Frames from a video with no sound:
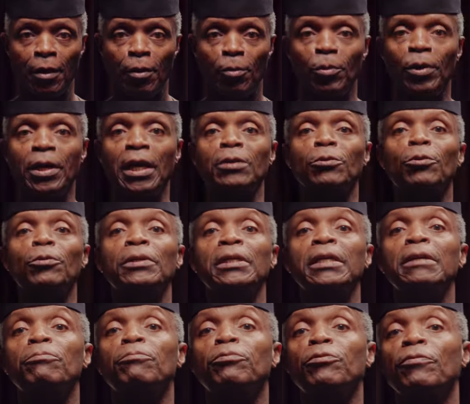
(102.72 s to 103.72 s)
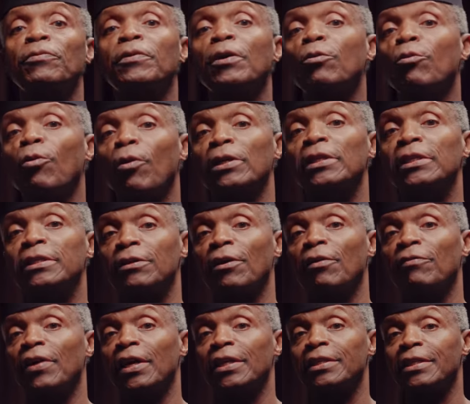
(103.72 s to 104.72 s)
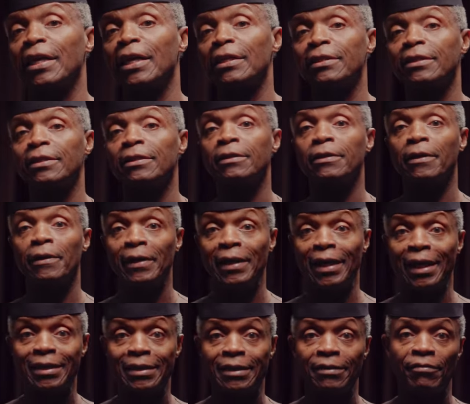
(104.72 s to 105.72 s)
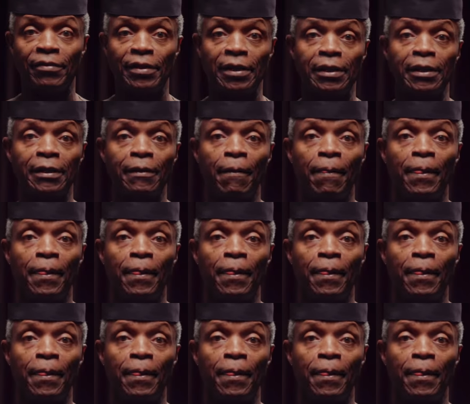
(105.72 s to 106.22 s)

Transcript: We can only improve the quality of our chances collectively